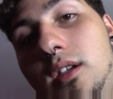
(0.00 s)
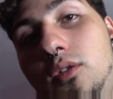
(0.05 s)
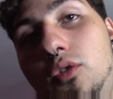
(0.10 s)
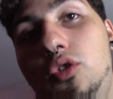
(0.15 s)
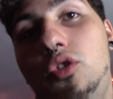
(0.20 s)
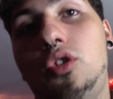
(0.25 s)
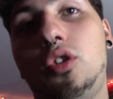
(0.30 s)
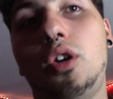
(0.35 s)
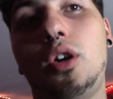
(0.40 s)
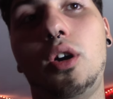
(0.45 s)

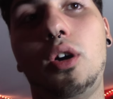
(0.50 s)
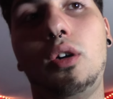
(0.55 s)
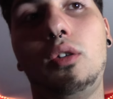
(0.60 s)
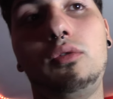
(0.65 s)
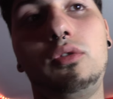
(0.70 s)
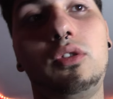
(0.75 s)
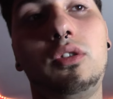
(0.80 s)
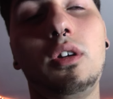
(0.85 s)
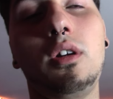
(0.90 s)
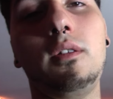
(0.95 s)

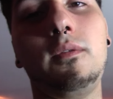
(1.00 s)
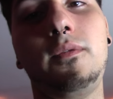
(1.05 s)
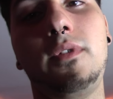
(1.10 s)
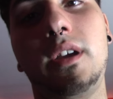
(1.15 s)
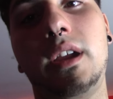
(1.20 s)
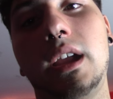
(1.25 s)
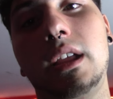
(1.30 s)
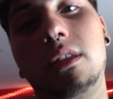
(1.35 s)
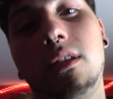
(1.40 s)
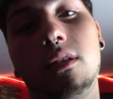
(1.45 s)
So don't
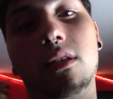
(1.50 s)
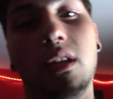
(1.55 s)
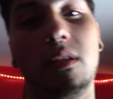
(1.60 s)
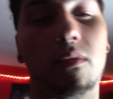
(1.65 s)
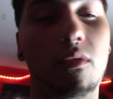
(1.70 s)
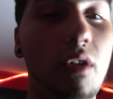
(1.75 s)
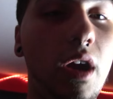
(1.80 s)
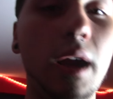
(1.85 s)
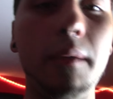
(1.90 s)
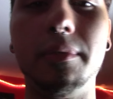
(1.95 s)
forget to
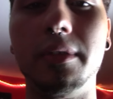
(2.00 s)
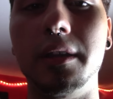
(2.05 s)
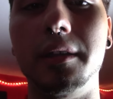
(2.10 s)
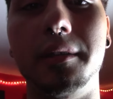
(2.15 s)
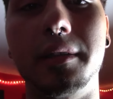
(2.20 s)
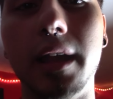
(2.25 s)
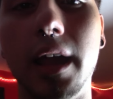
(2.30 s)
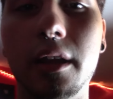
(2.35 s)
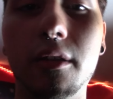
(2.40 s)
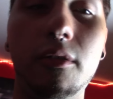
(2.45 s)
subscribe to the
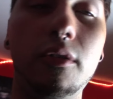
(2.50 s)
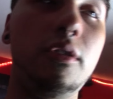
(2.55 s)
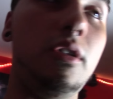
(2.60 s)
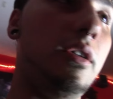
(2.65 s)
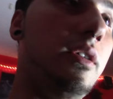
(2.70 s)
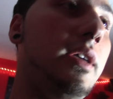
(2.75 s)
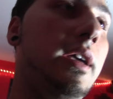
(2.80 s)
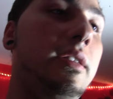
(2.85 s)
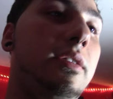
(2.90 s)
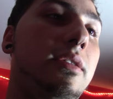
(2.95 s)
channel and
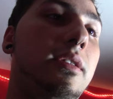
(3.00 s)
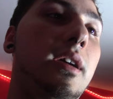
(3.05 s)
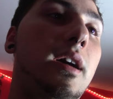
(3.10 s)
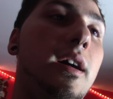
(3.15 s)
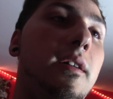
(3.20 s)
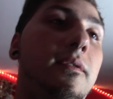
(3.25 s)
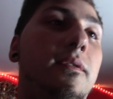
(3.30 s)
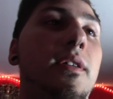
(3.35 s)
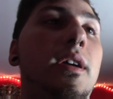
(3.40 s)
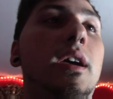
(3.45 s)
all that
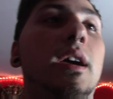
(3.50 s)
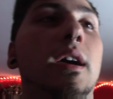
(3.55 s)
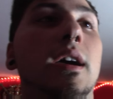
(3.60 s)
stuff.